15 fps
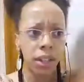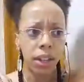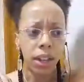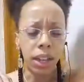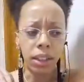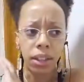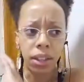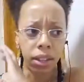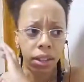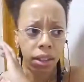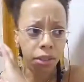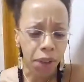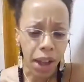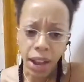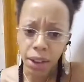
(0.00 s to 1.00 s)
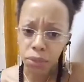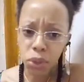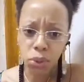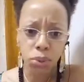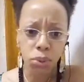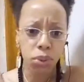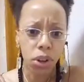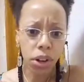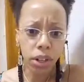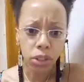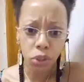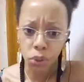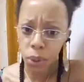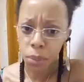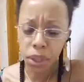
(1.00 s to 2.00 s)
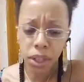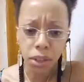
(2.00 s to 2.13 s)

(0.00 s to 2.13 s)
And then the 5-2s are extremely